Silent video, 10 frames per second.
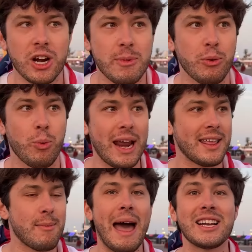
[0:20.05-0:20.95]
to be
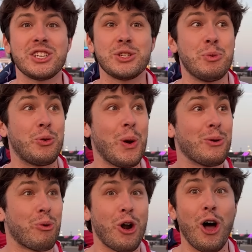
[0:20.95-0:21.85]
rating the matches between
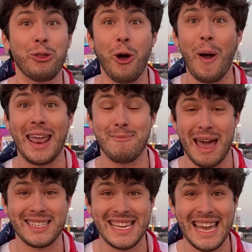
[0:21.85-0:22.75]
Ronaldo and
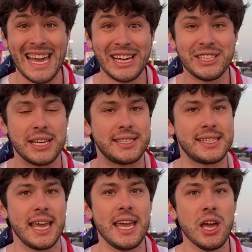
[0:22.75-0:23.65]
Messi to
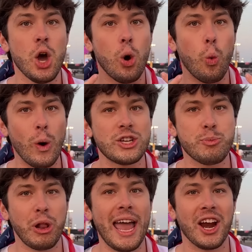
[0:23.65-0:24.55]
see which
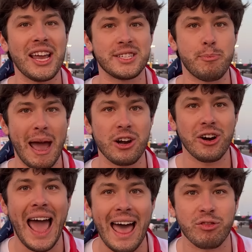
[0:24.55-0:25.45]
player is better
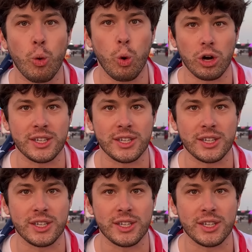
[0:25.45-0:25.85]
at the World